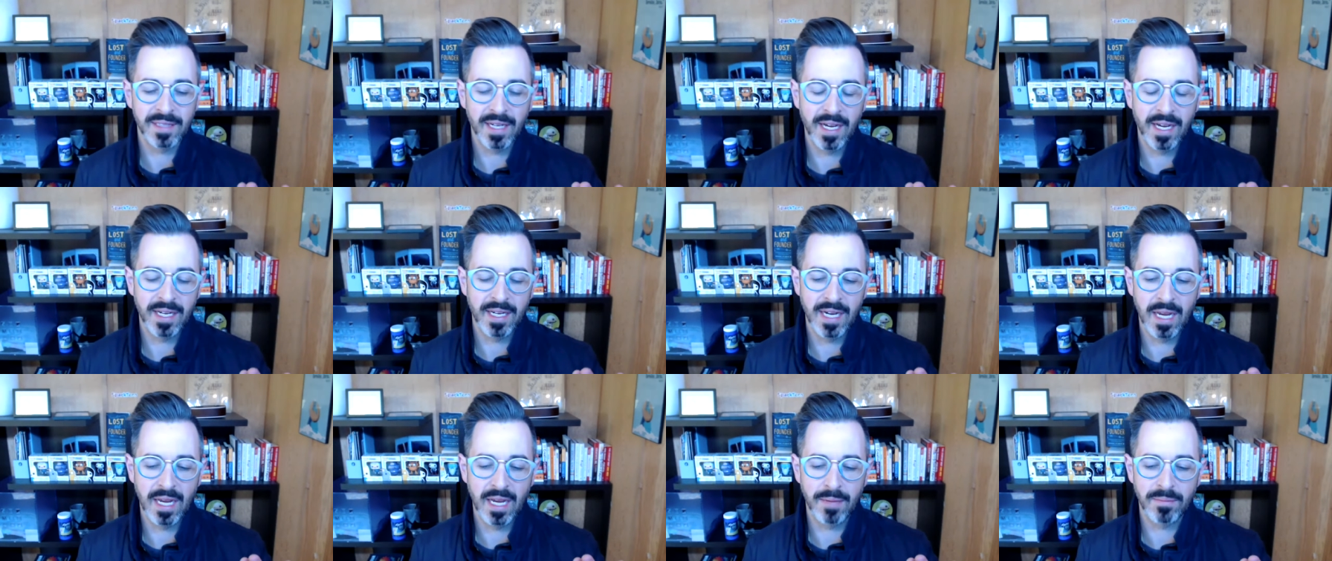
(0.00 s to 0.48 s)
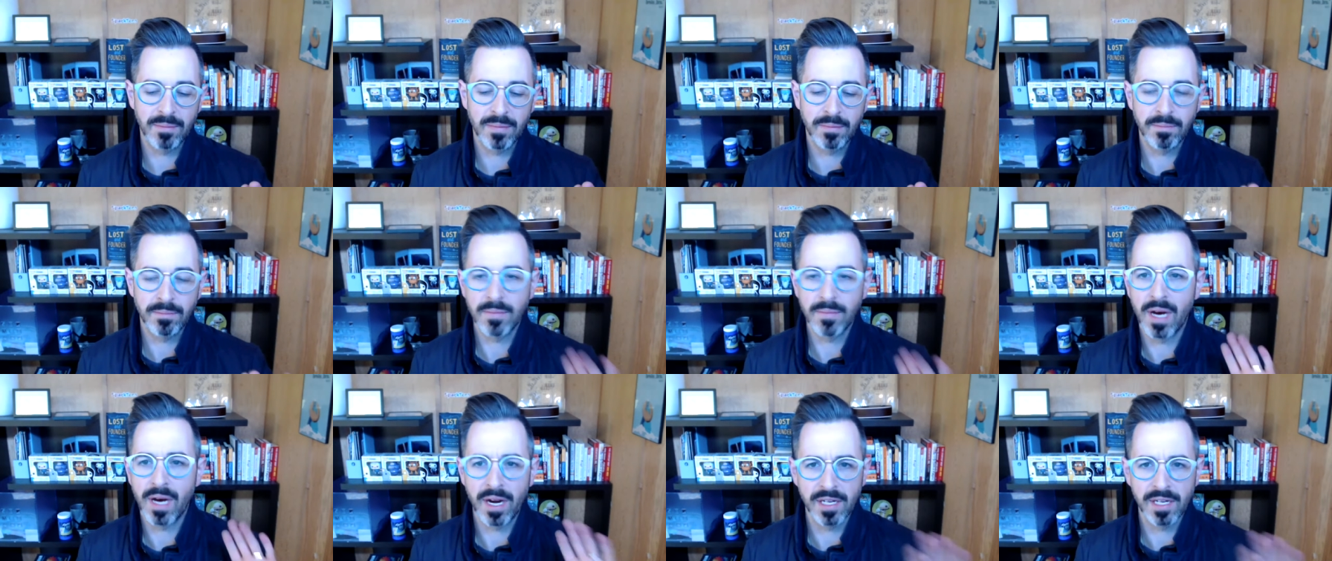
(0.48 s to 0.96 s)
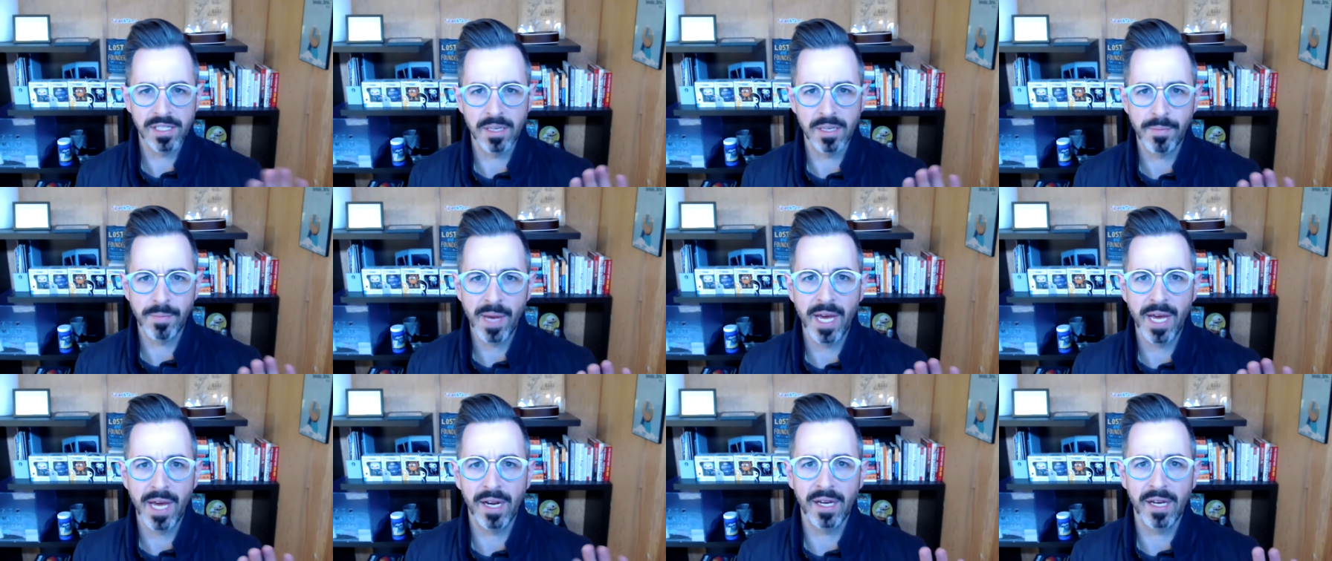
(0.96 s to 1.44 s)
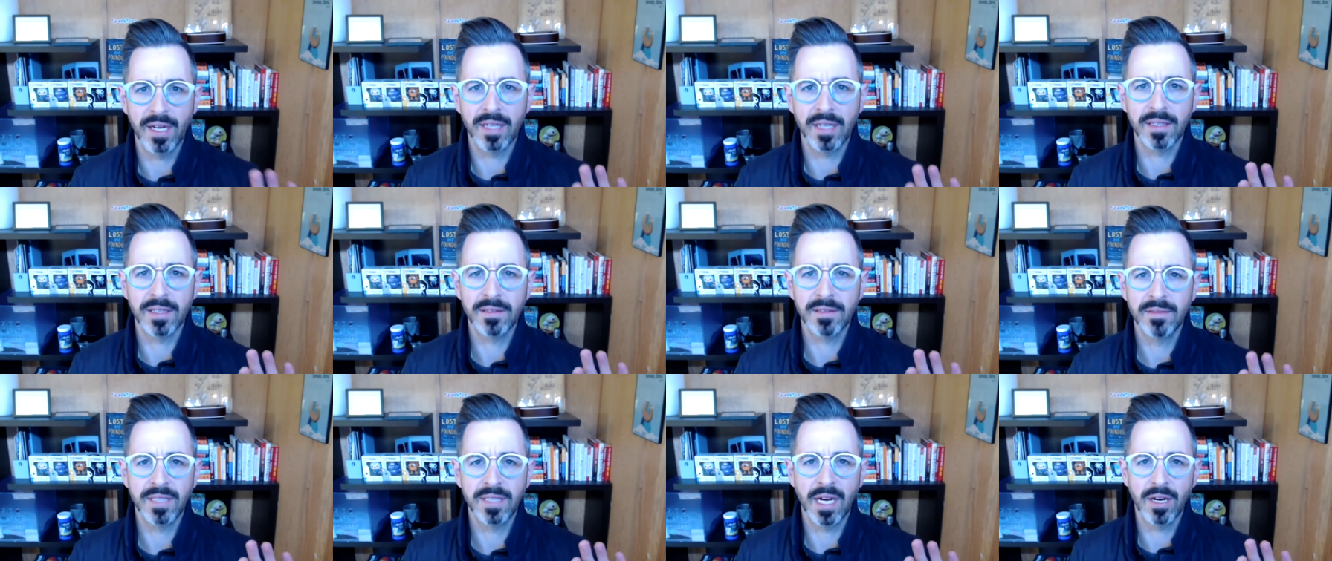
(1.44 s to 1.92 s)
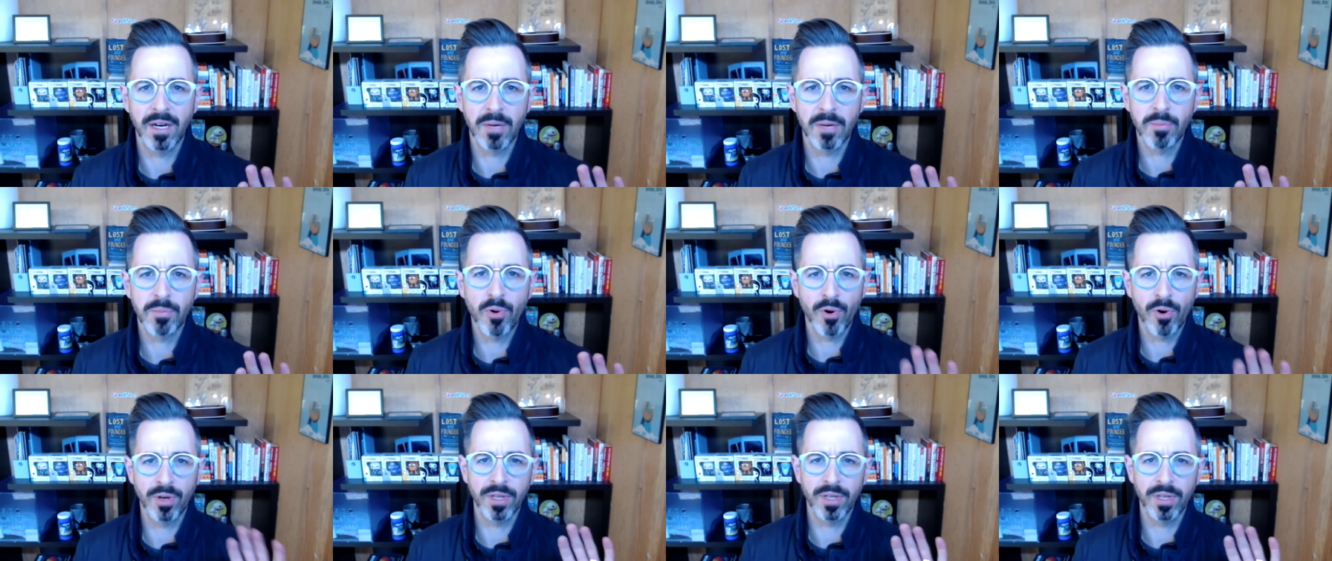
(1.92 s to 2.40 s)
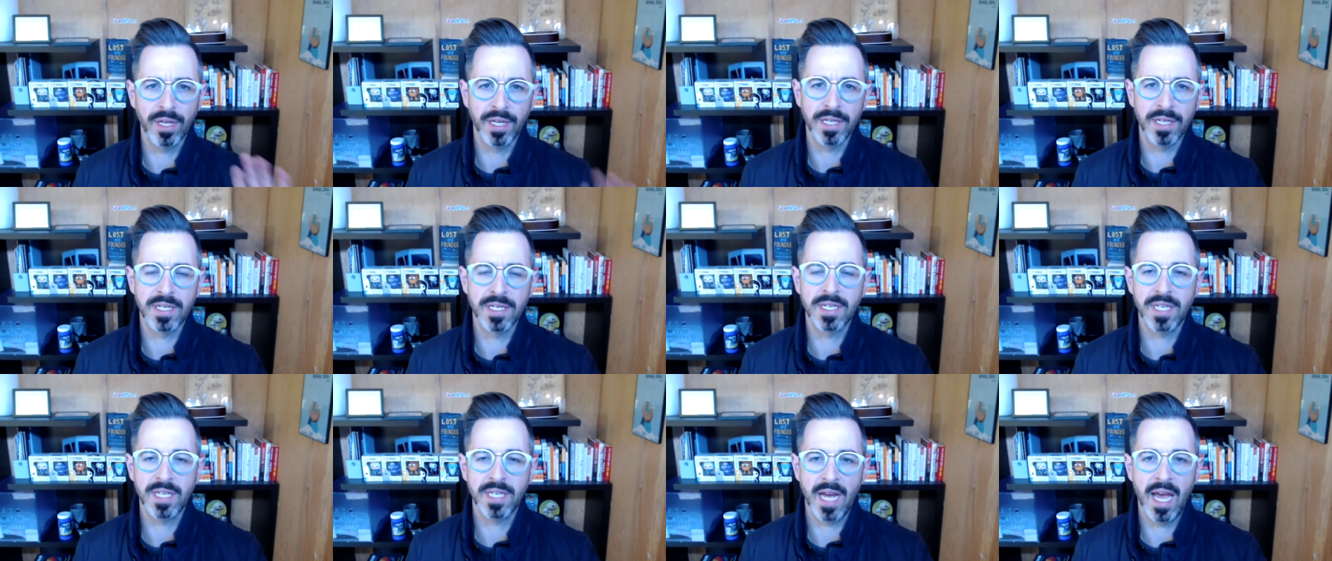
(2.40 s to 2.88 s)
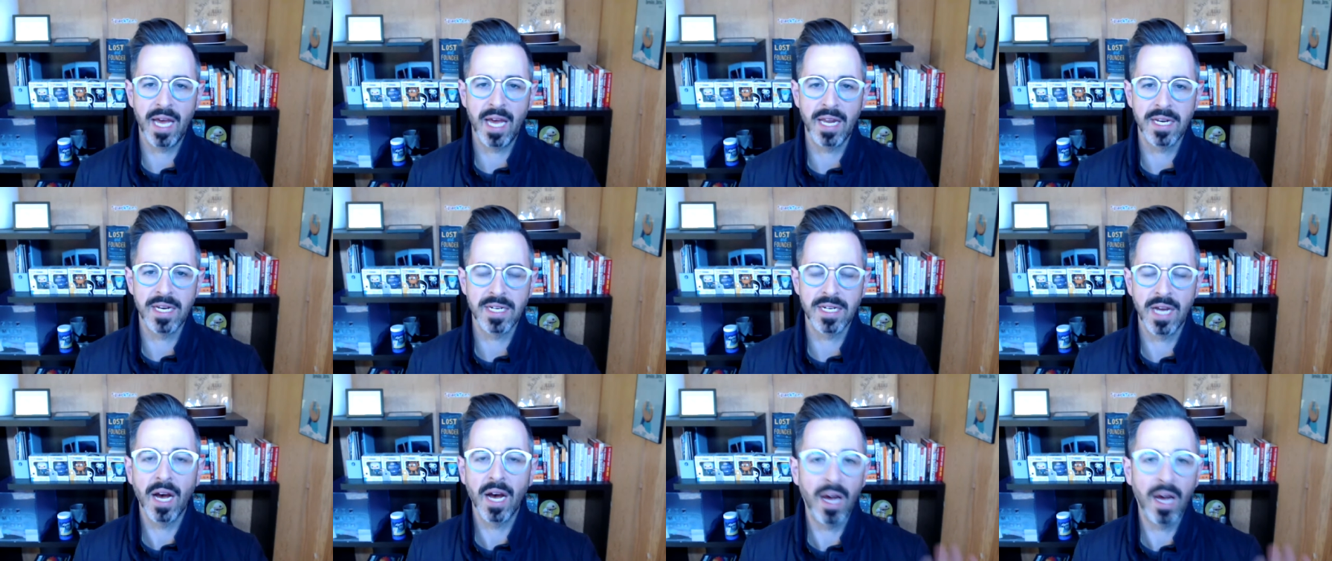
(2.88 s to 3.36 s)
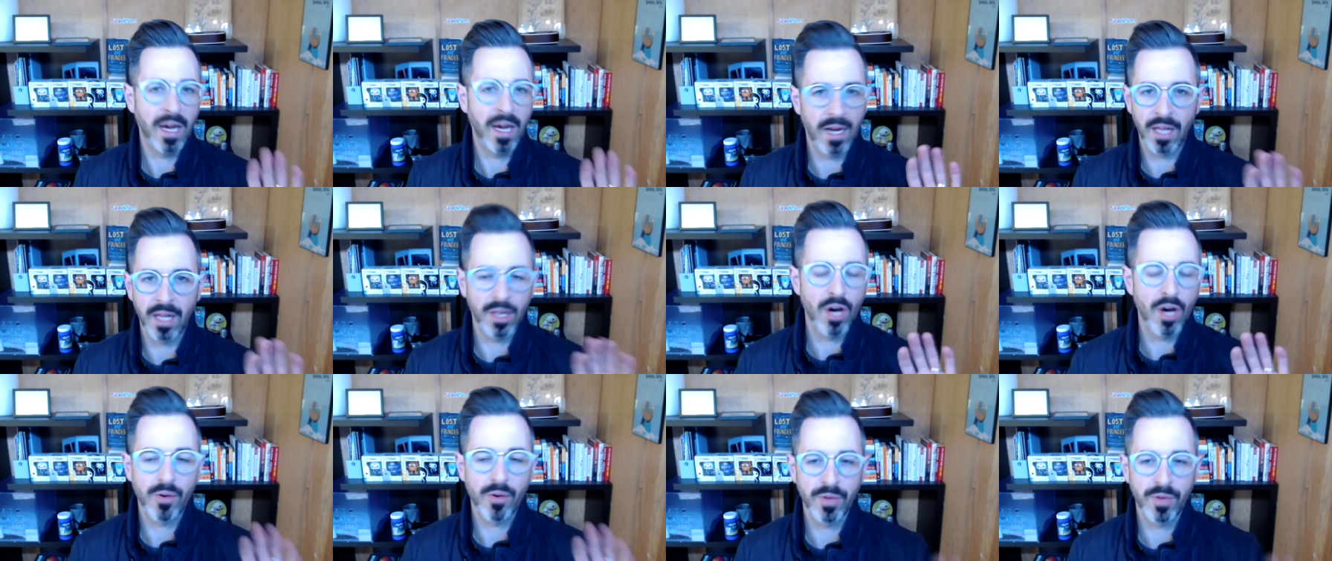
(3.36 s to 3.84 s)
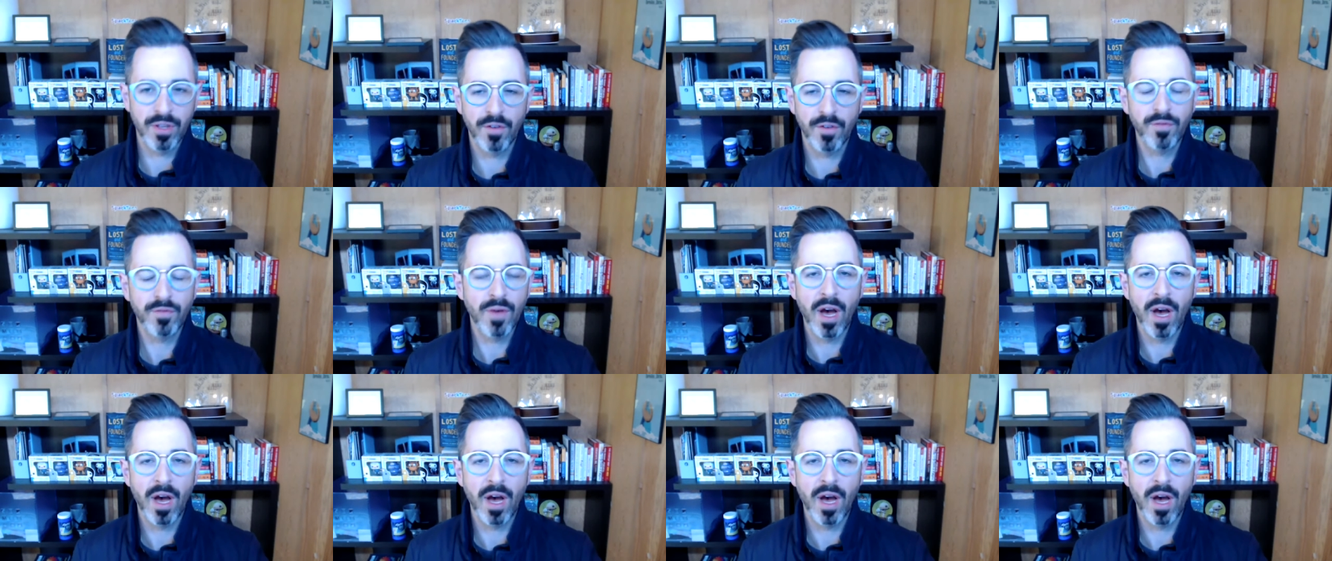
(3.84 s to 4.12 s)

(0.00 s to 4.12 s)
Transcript: named Mara Zepeda down in Portland, and uh, along with a,